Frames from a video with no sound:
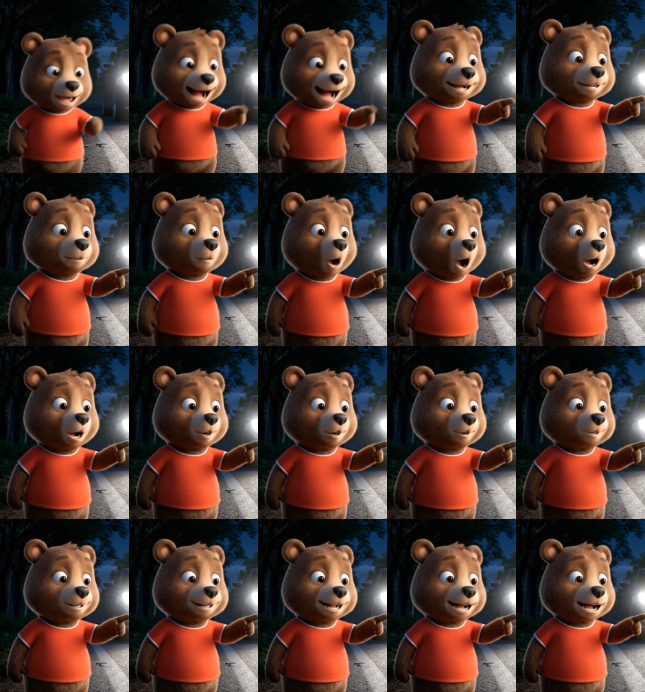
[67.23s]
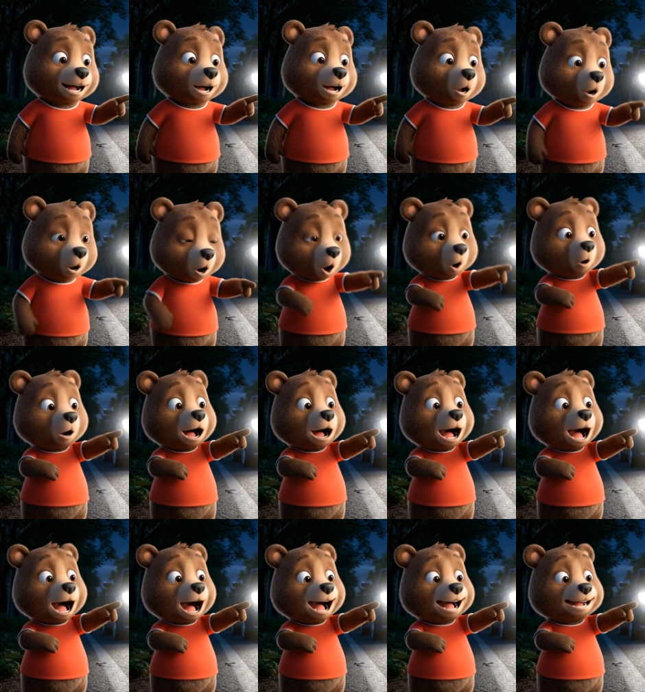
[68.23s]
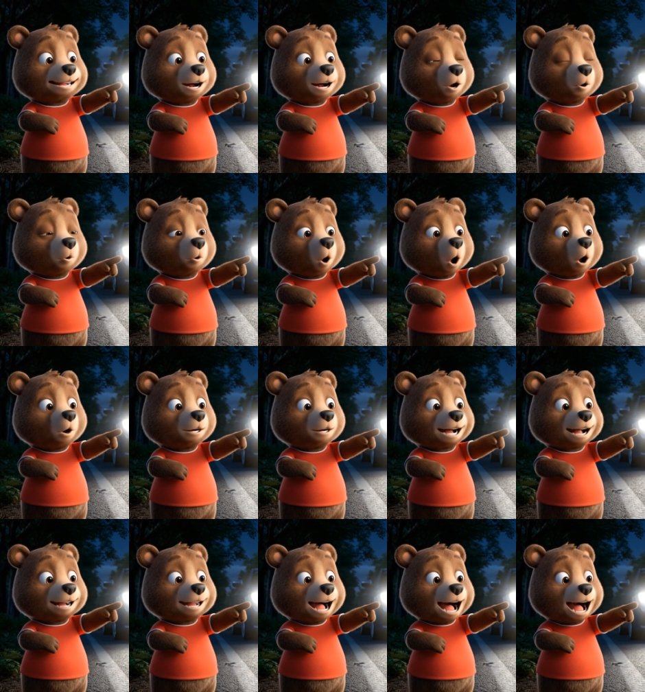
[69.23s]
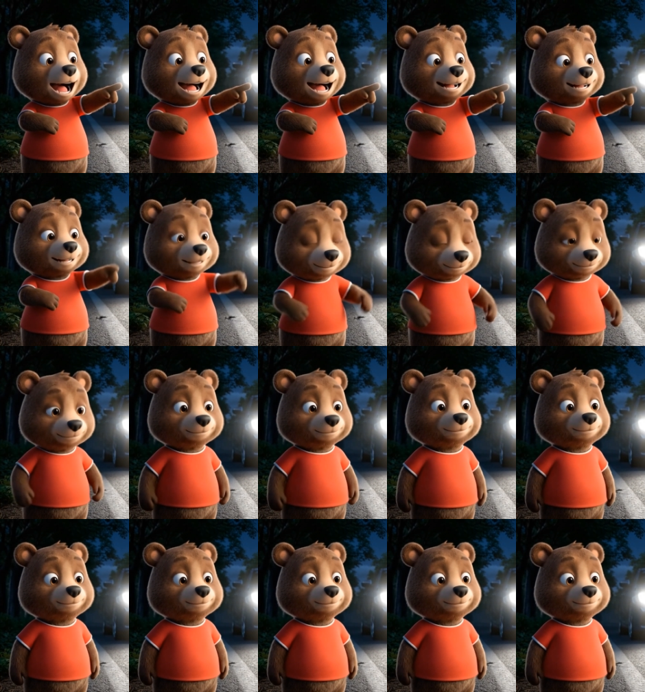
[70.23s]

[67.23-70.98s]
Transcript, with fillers: That's why you see glowing eyes on roads at night.